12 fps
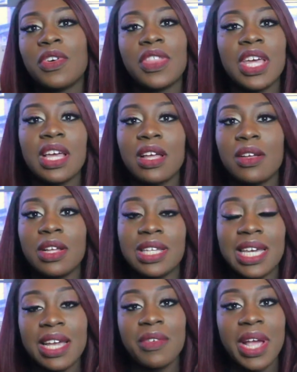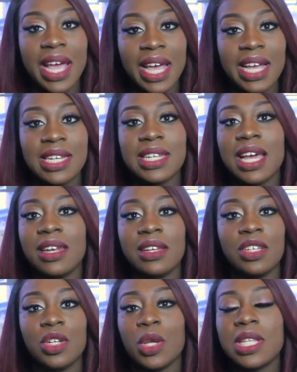for their year ahead,
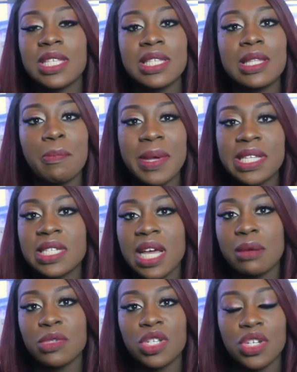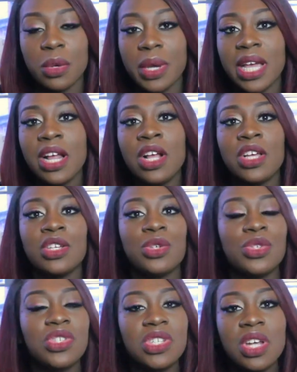and you know, this is the best time to do it.
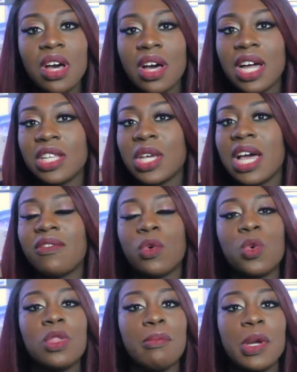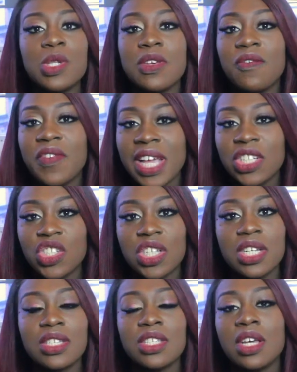You start and you have all the
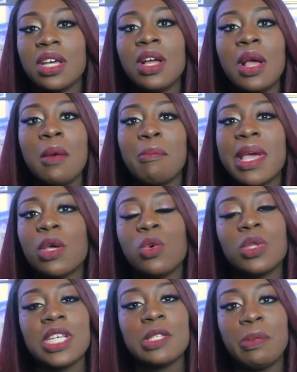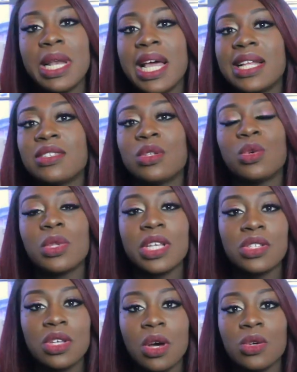motivation to make all these plans and all
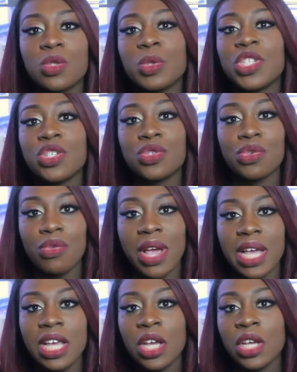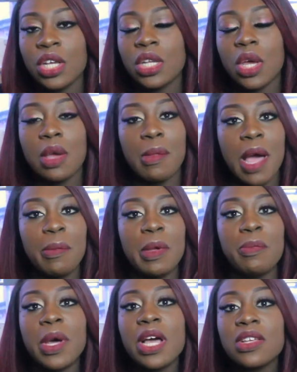these goals, which is great. You know, it might
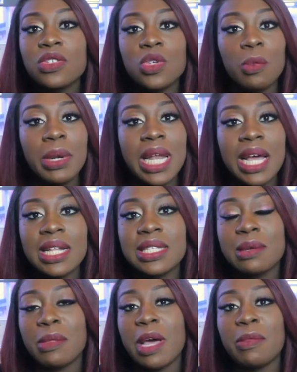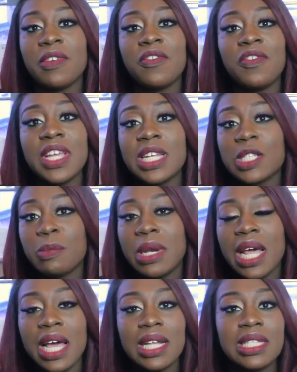be personal plans, it might be fitness
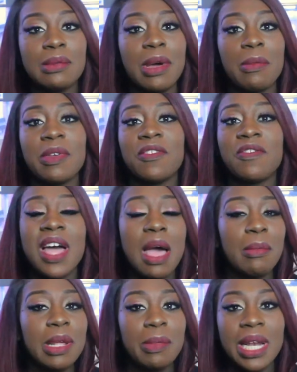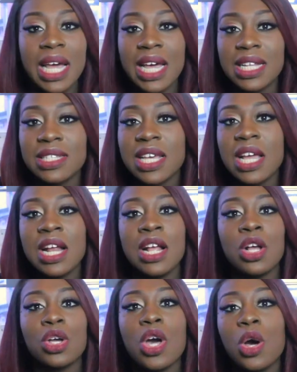plans, it might be family plans,
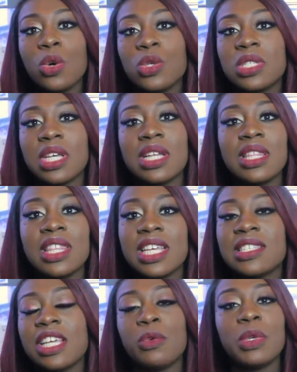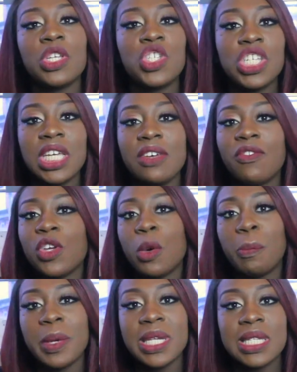goals and things that you want to achieve for
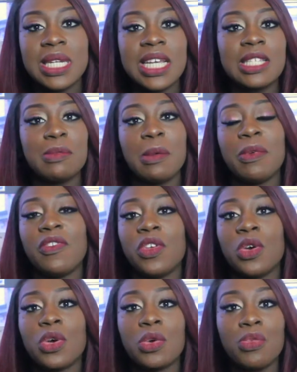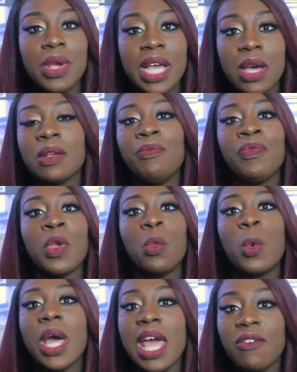your business, maybe for your career,
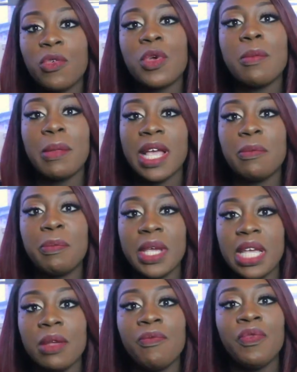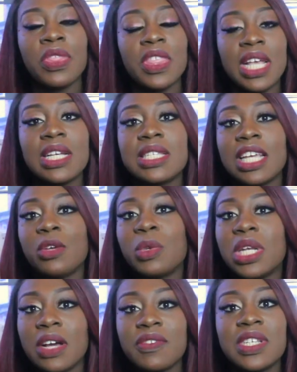whatever it may be, things that you
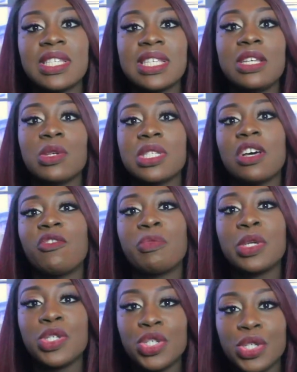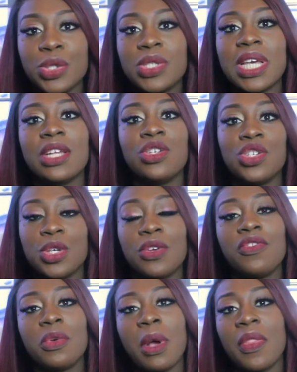would love to see yourself produce and do
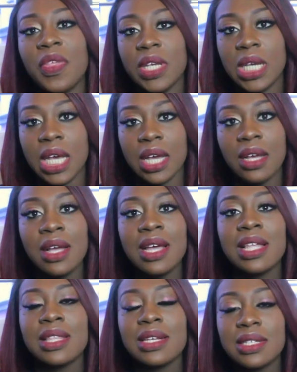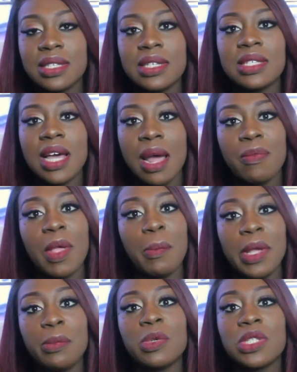throughout the year. This is the time
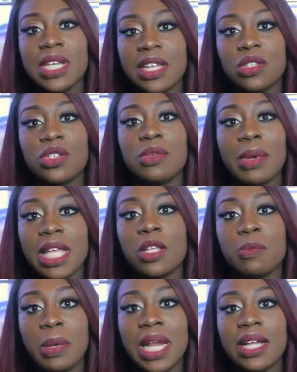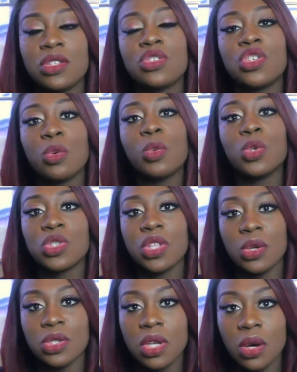that people tend to make their plans towards
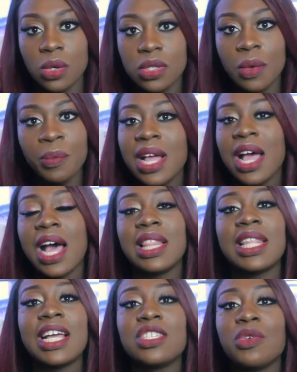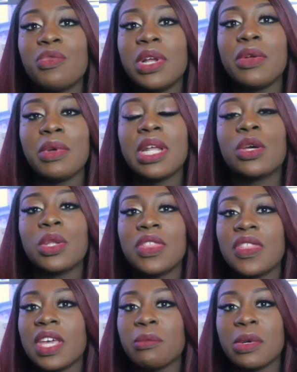those goals. And that is a really, really good
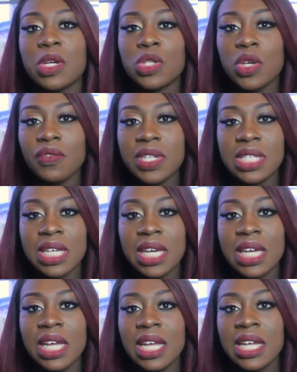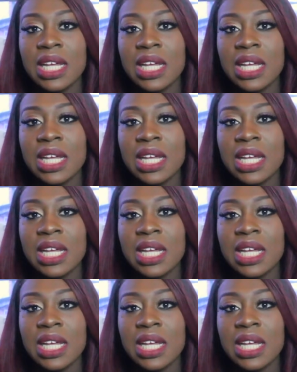thing, because obviously,